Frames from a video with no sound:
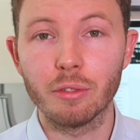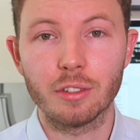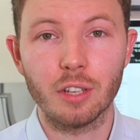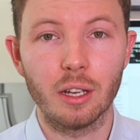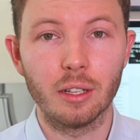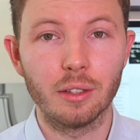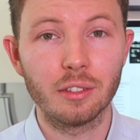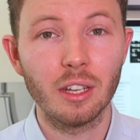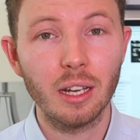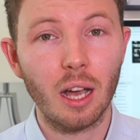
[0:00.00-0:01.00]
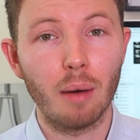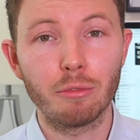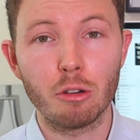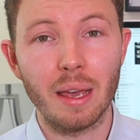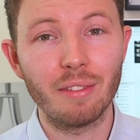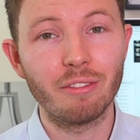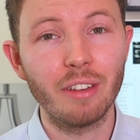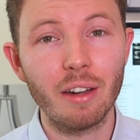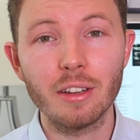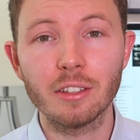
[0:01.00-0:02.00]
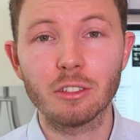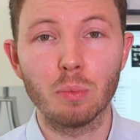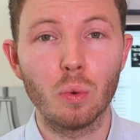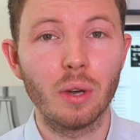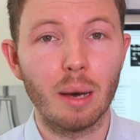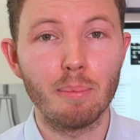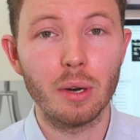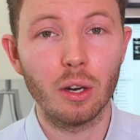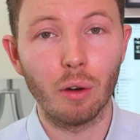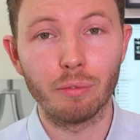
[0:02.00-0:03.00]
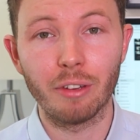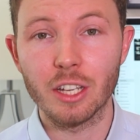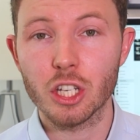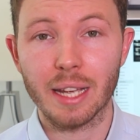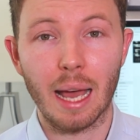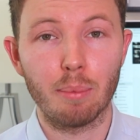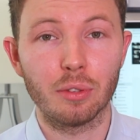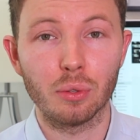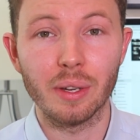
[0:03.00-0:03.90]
returns come from a very small number of venture capital